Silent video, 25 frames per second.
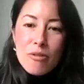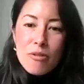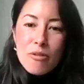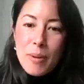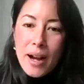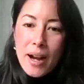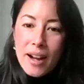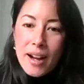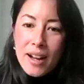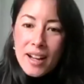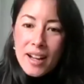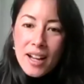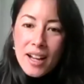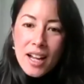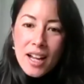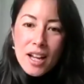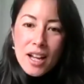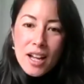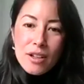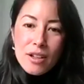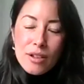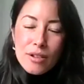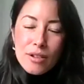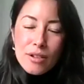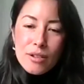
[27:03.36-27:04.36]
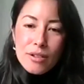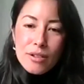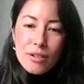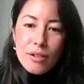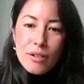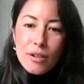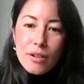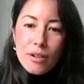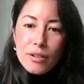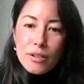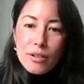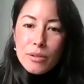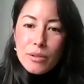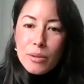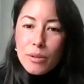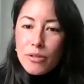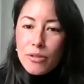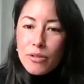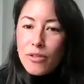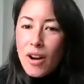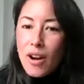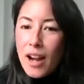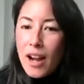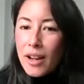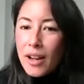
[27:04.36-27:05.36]
but you know, you will
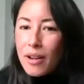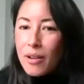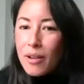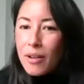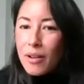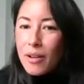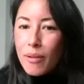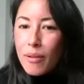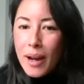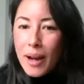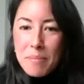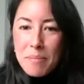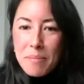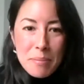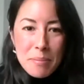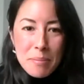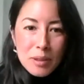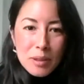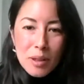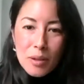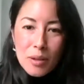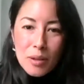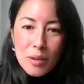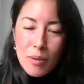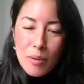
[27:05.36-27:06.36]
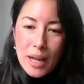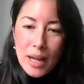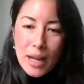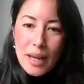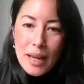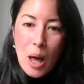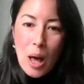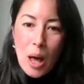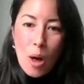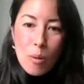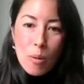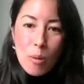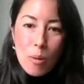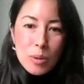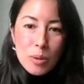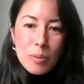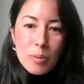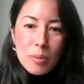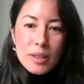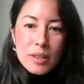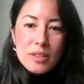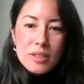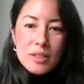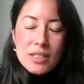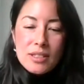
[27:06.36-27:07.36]
find great people along the way to help you,
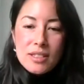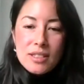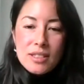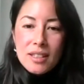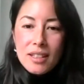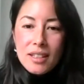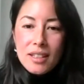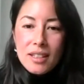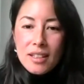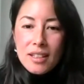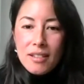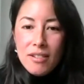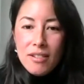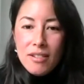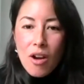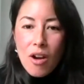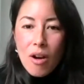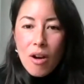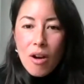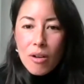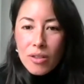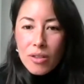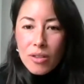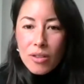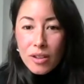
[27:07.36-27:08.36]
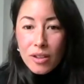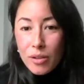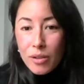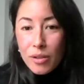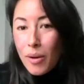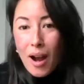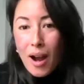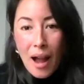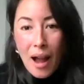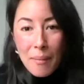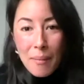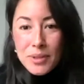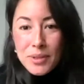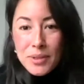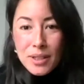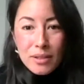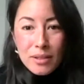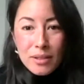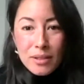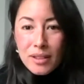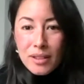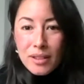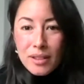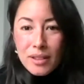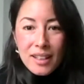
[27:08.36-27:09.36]
but just know that you are
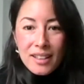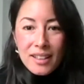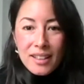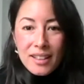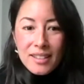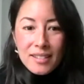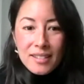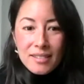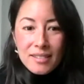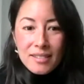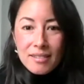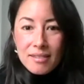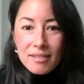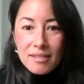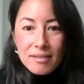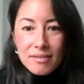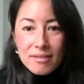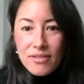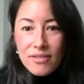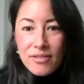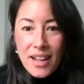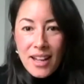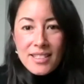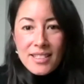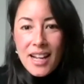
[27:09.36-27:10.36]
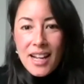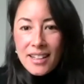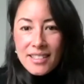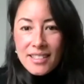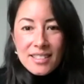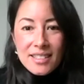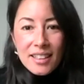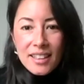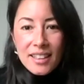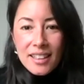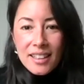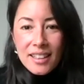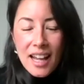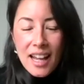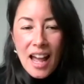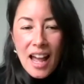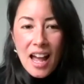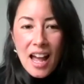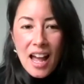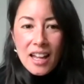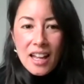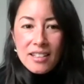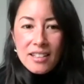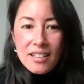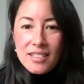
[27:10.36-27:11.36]
absolutely fantastic
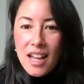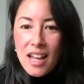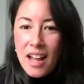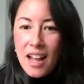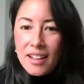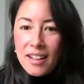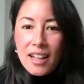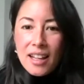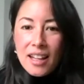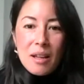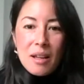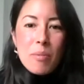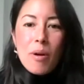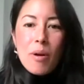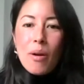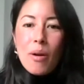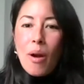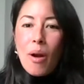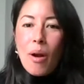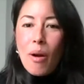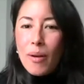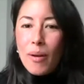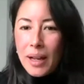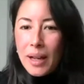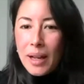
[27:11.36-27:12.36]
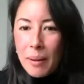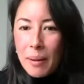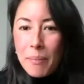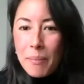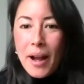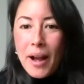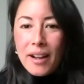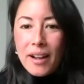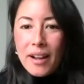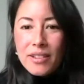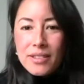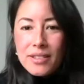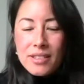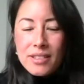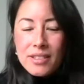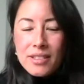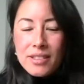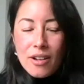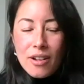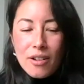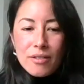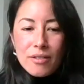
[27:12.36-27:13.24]
and and keep on going and back yourself.